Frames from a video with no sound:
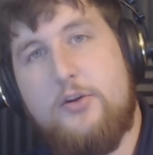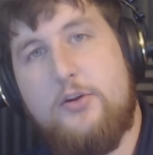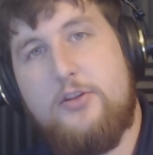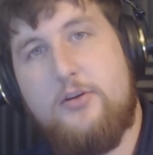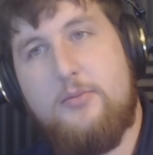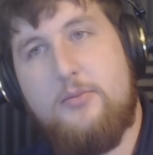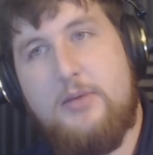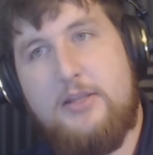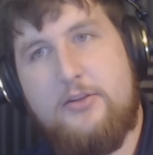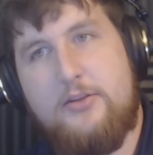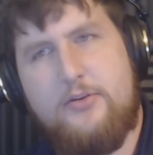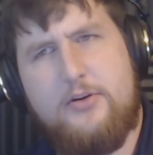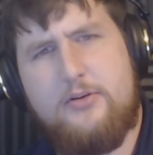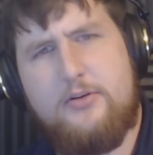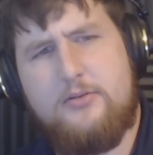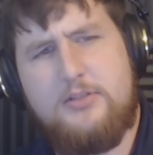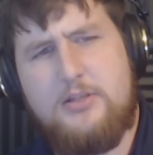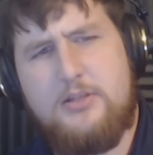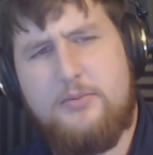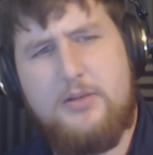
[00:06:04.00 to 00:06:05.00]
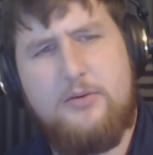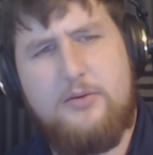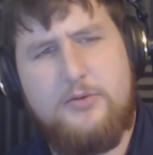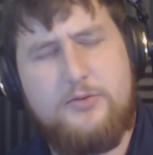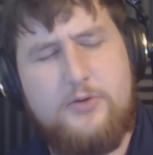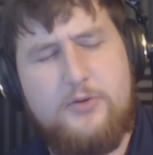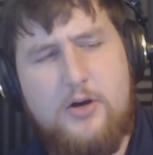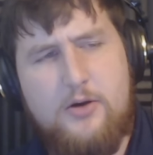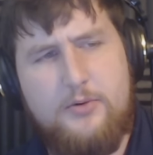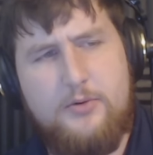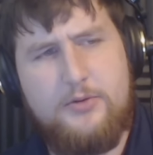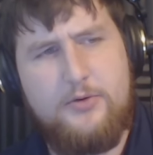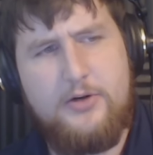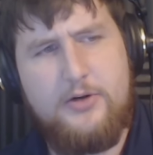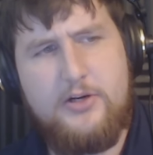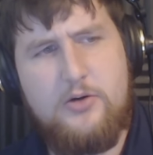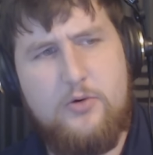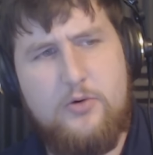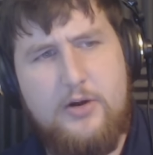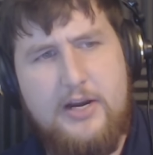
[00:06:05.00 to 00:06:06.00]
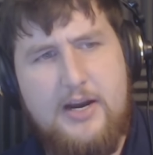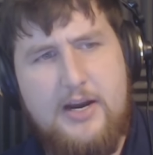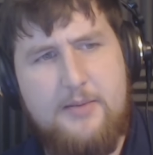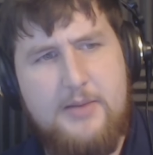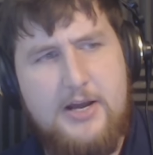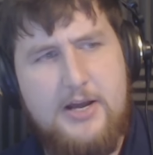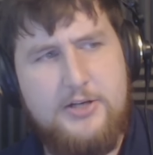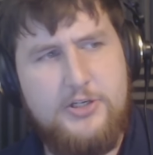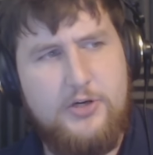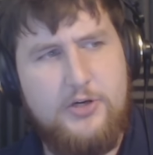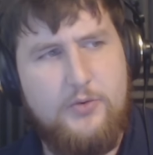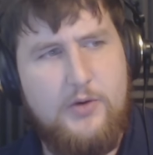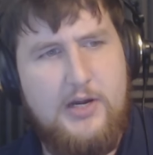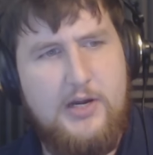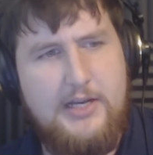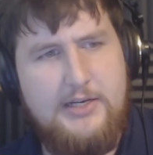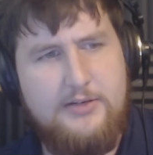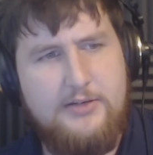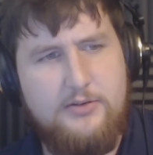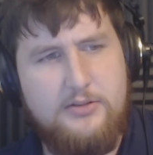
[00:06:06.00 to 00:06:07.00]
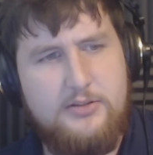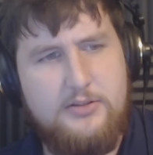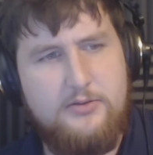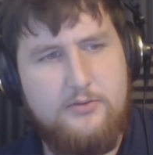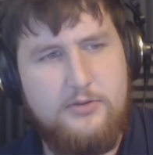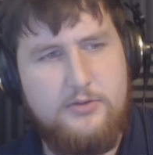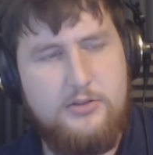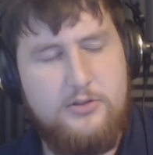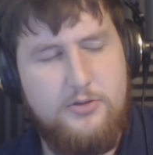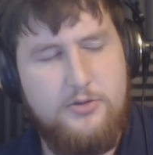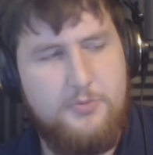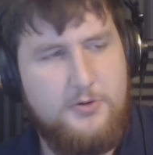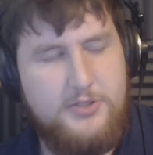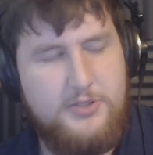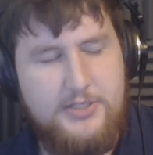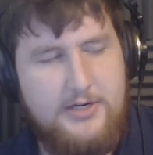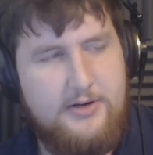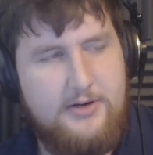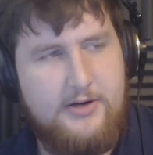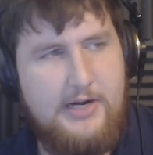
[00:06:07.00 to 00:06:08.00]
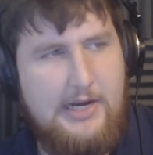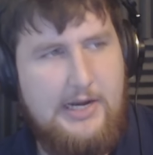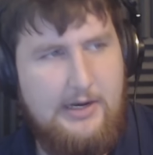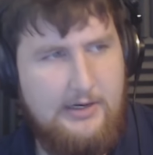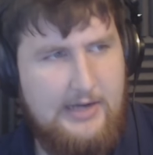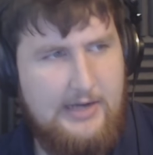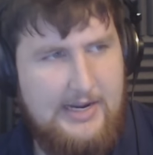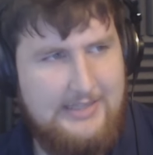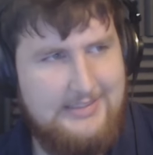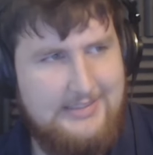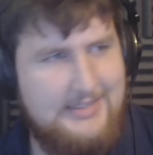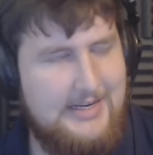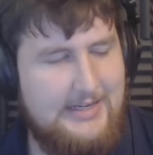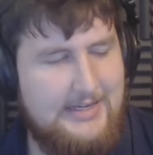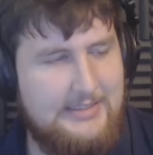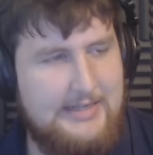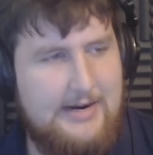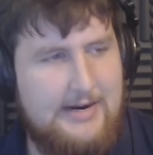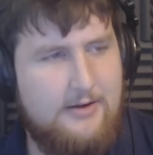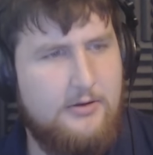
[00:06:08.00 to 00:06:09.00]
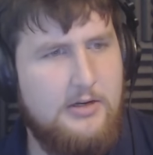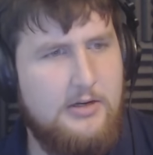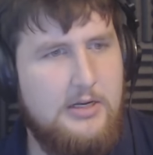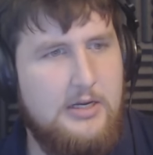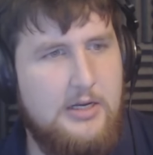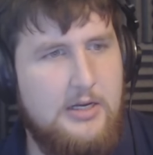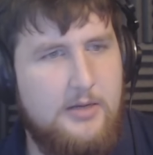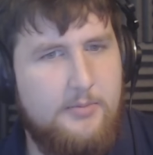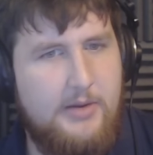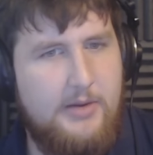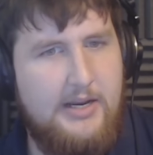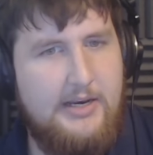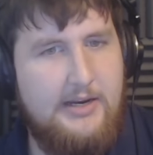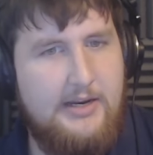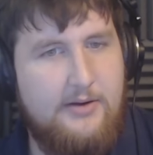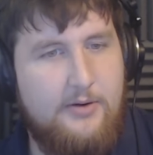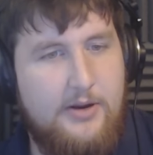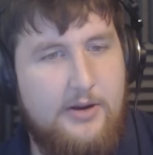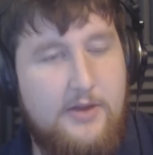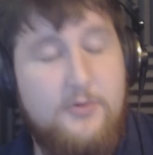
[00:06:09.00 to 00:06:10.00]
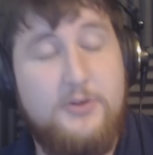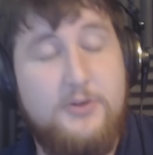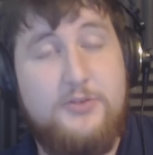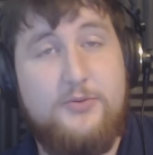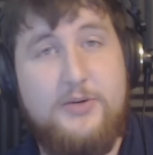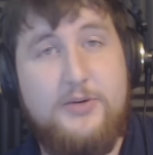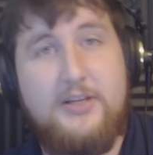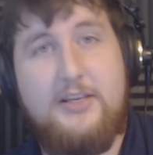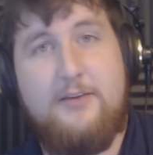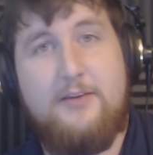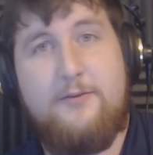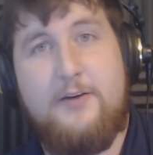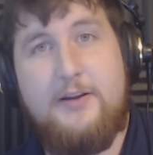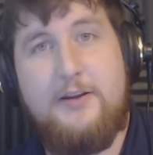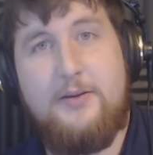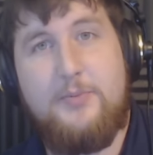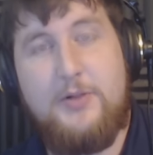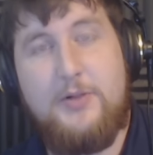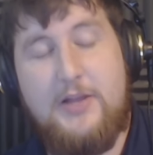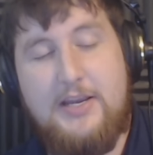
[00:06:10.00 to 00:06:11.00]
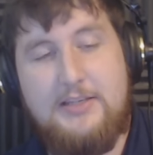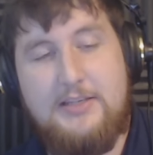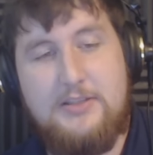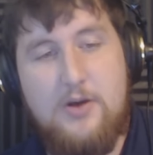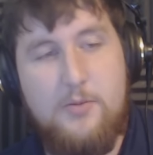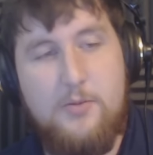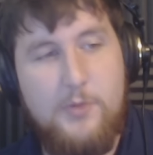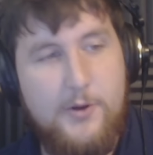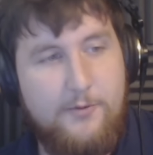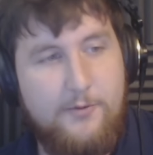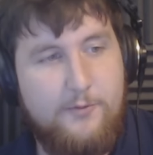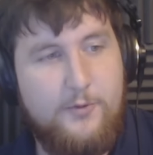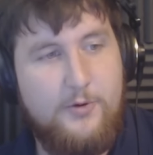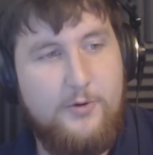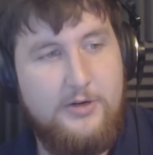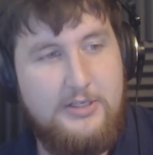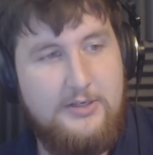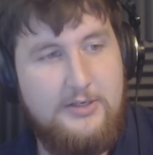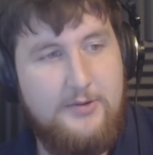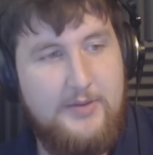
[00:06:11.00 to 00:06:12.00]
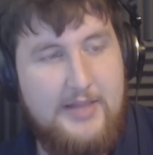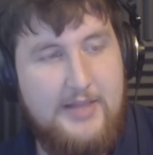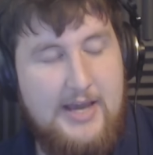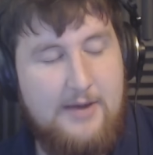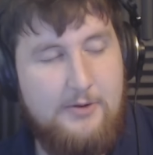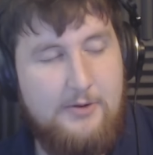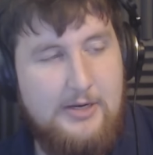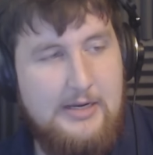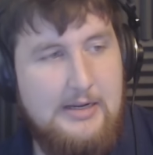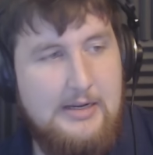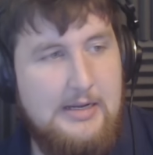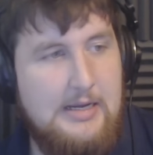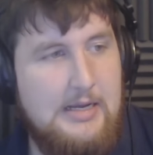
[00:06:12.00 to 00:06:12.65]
them and there something was wrong with the recording. I'm not sure what. It was super stuttery. I had to take it down. But it, it was really fun to play. So I'm looking forward to doing that one.